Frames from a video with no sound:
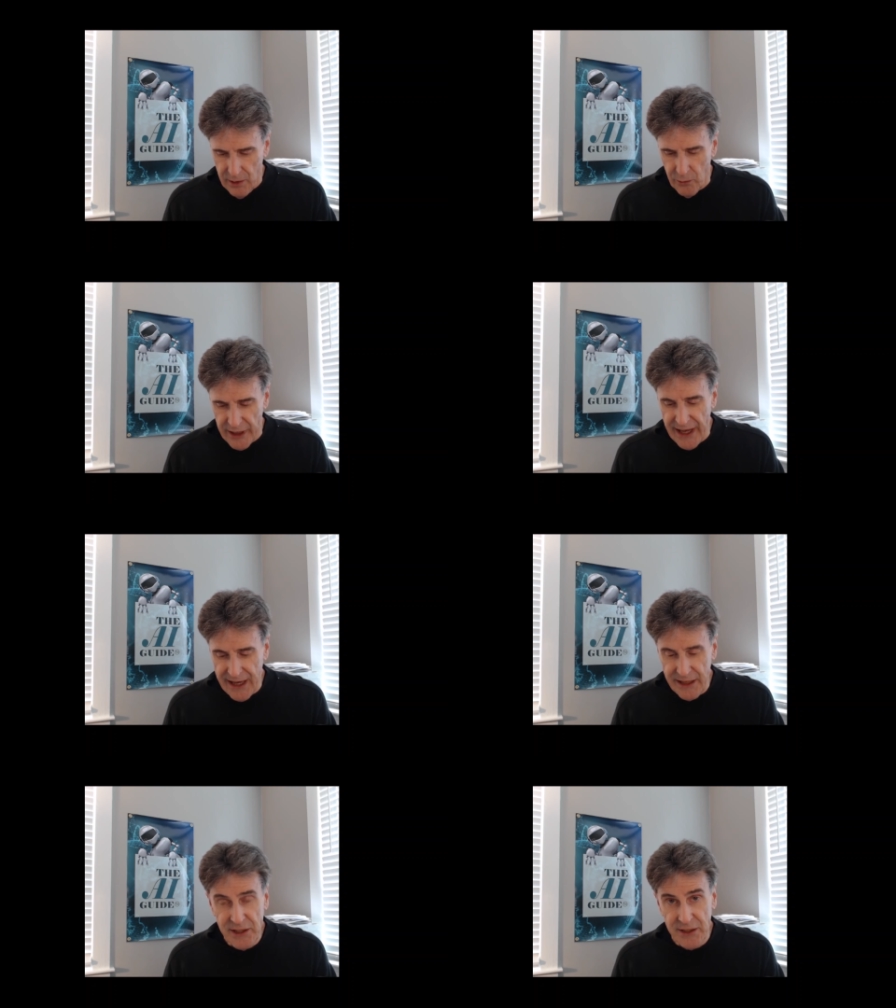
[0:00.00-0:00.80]
When
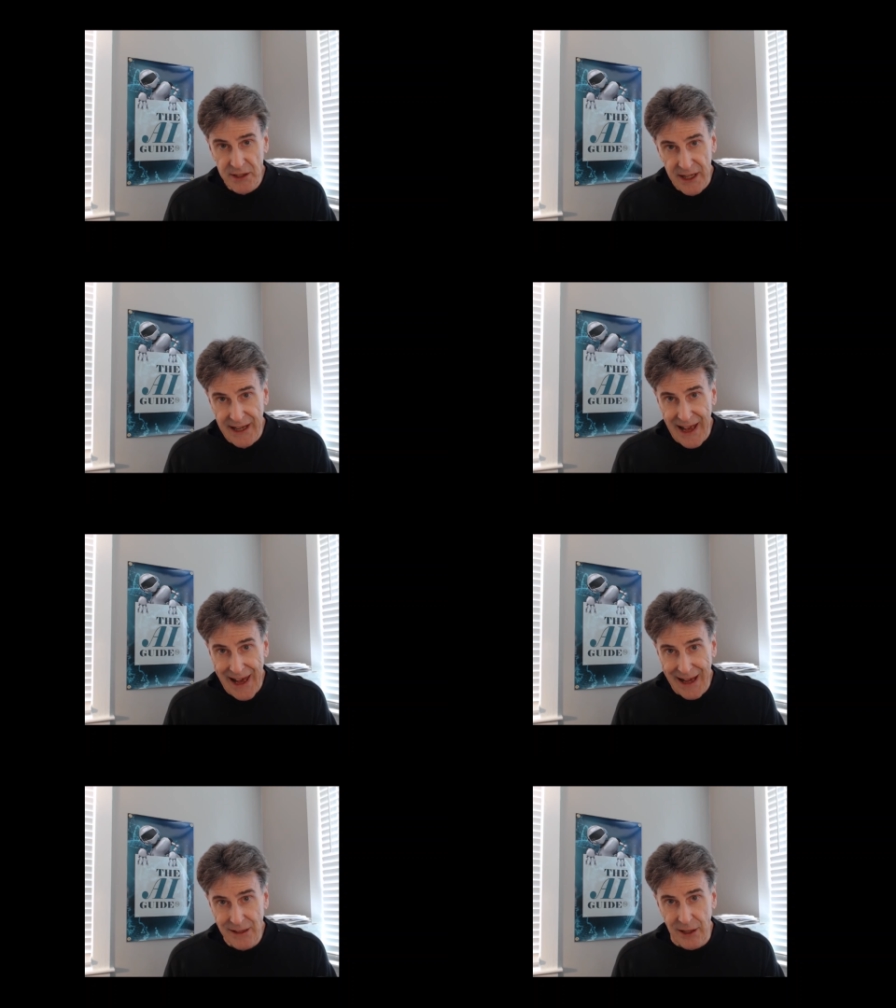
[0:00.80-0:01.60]
agents can
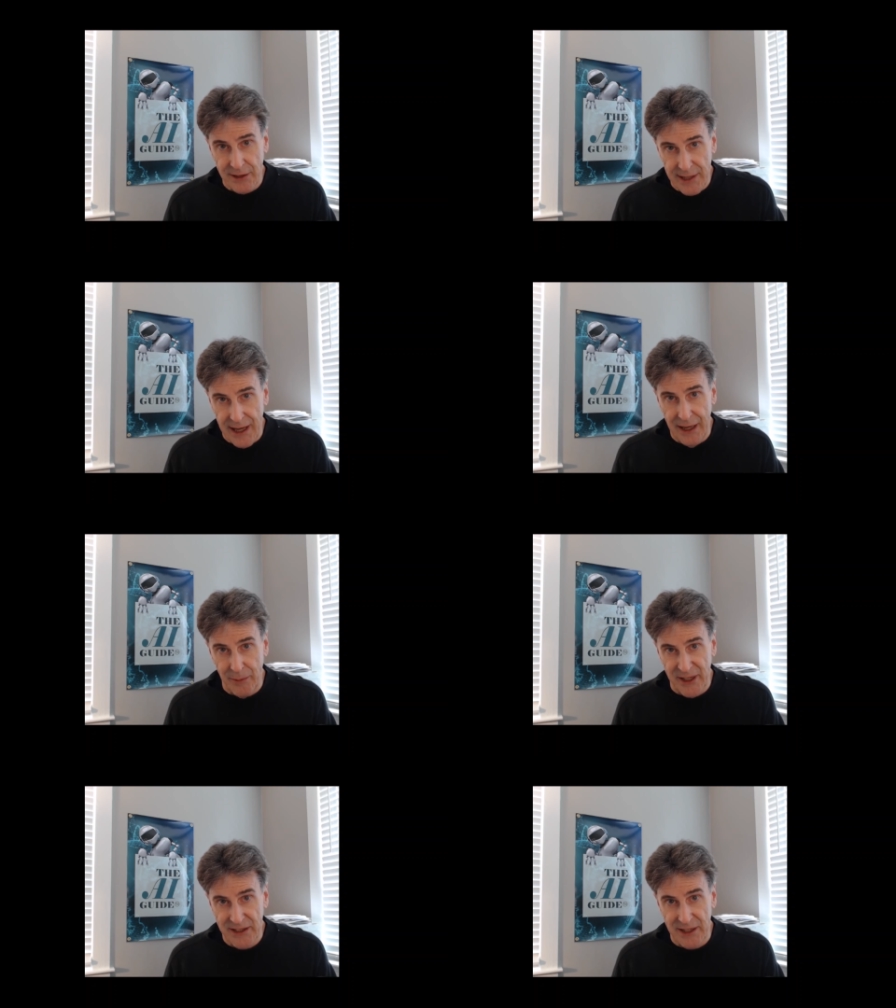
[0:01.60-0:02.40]
act
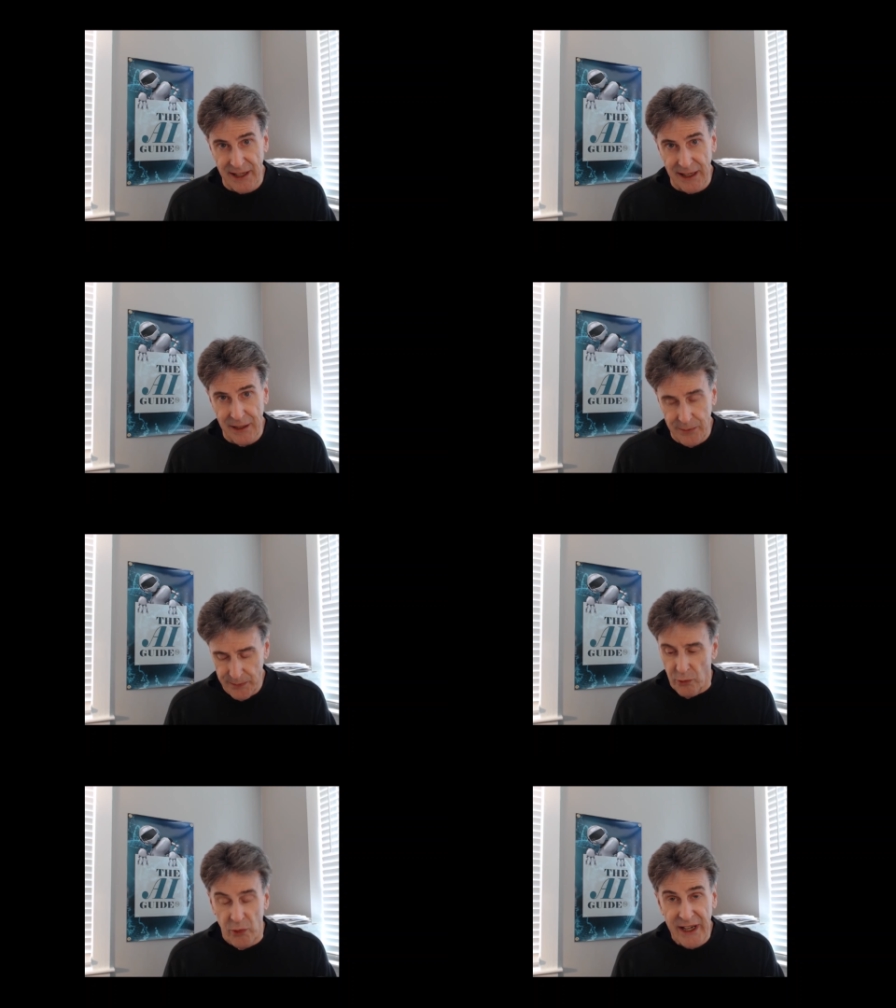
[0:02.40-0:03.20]
autonomously,
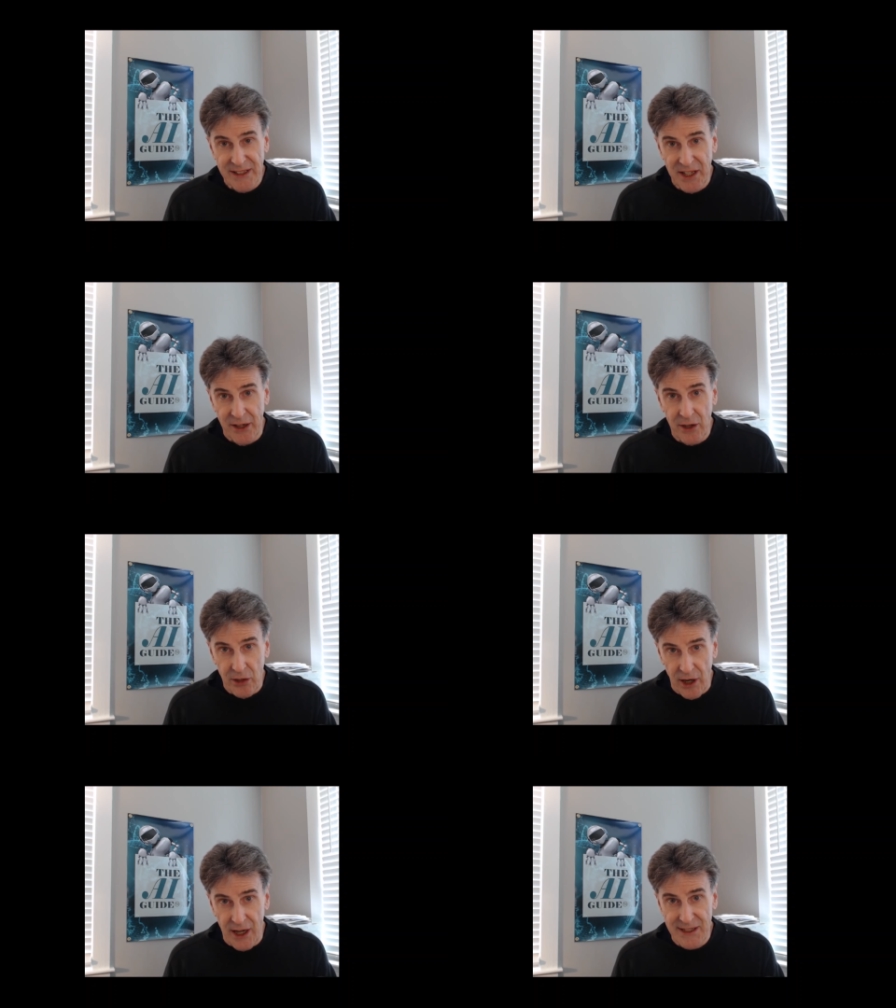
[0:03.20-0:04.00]
reason
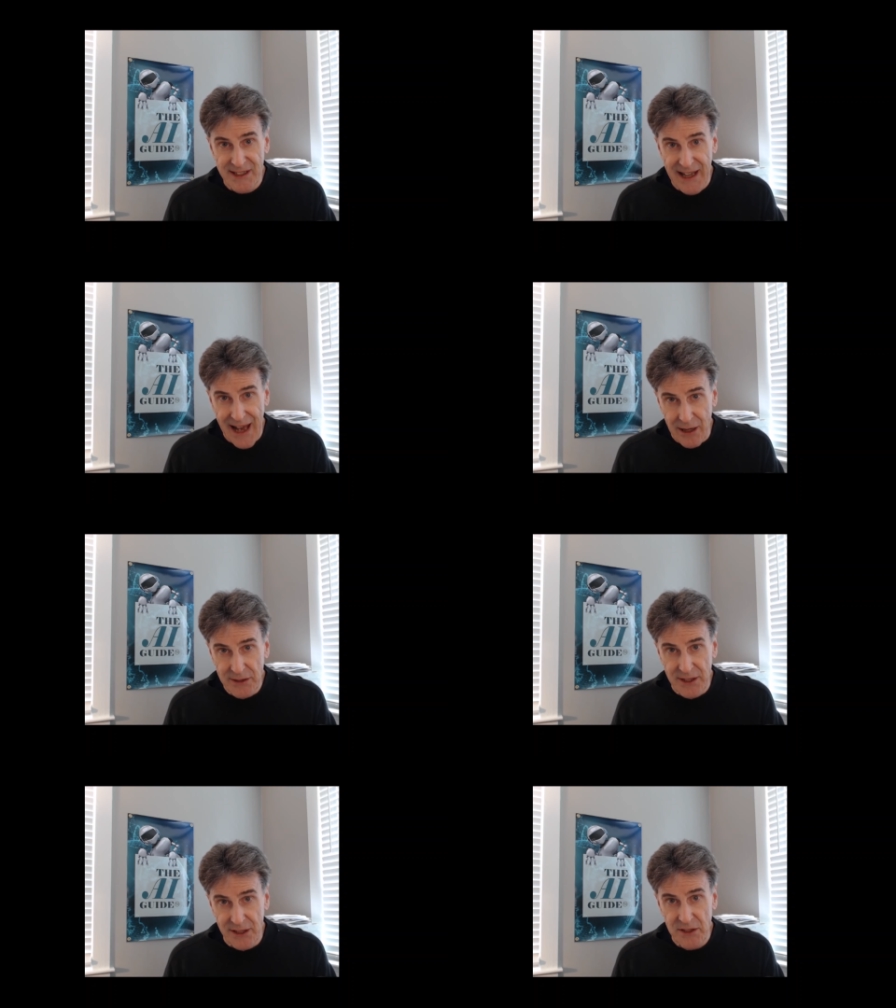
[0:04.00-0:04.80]
across
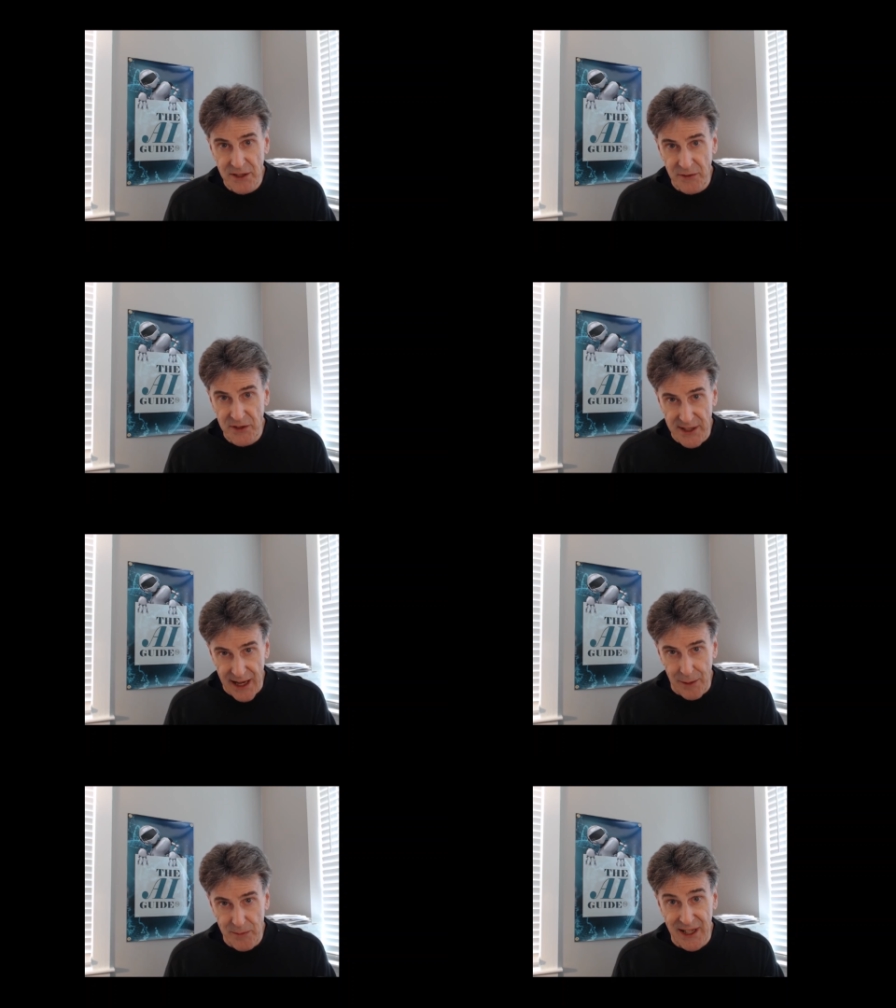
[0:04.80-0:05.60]
thousands of
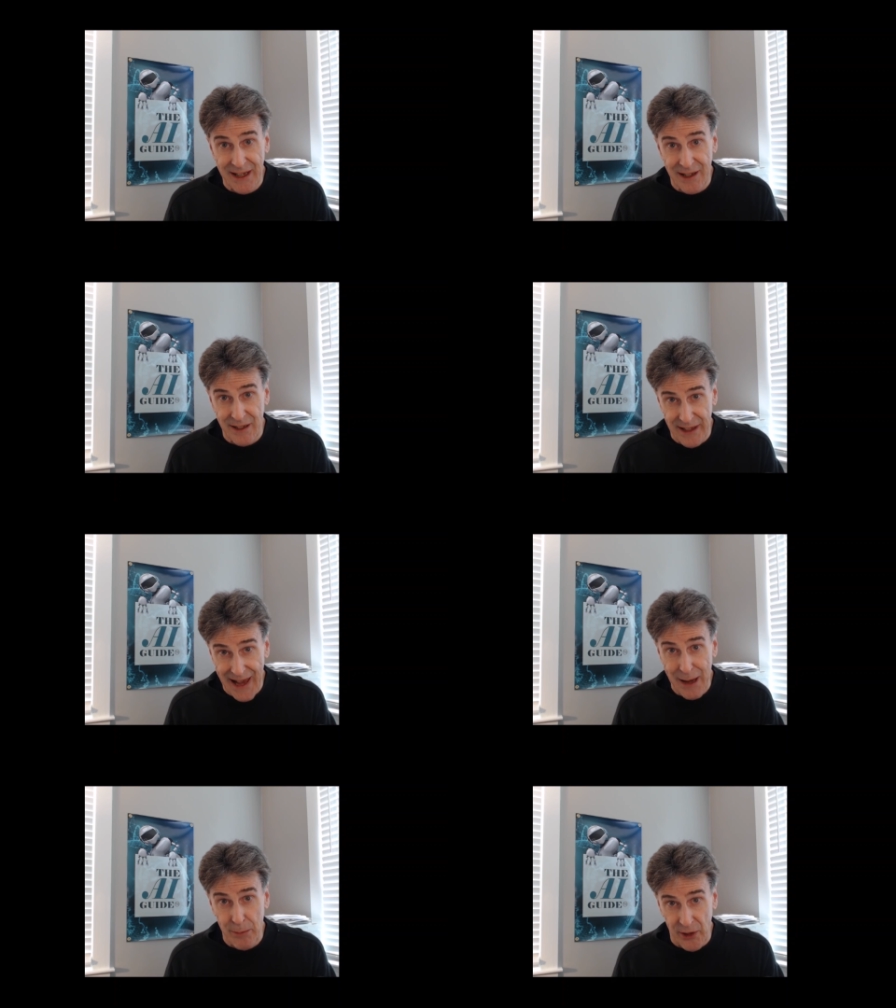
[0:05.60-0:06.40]
steps, and
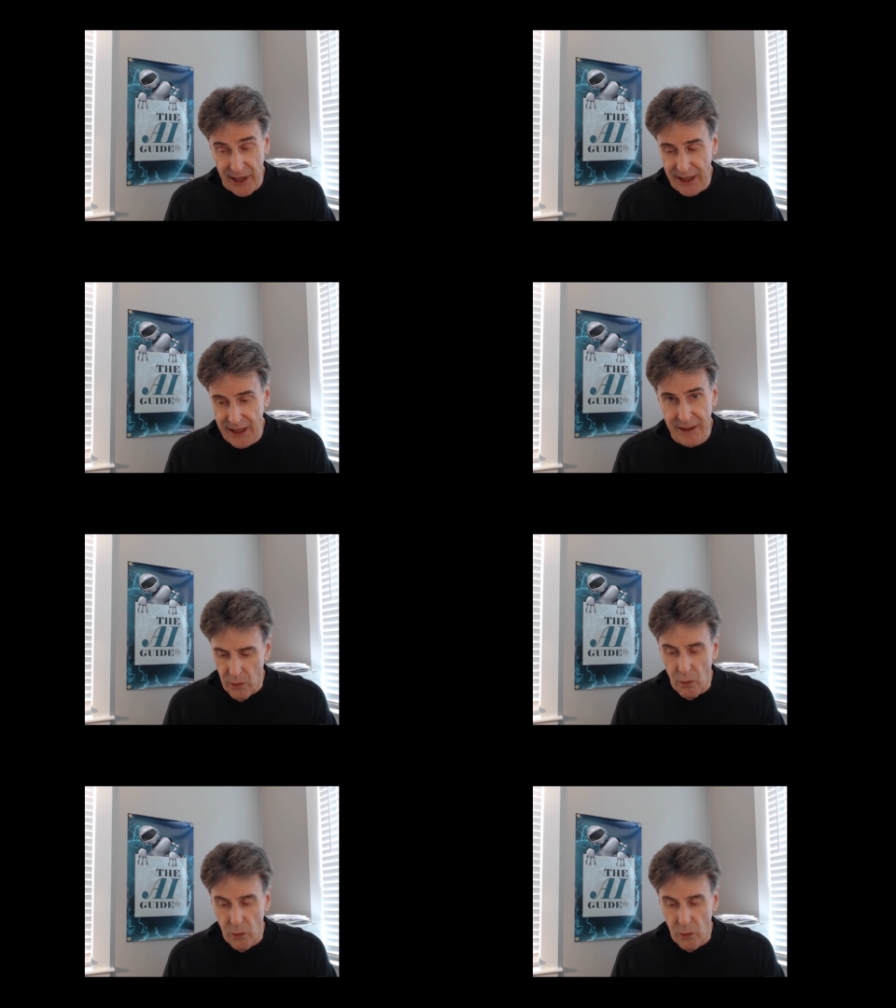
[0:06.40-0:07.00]
collaborate,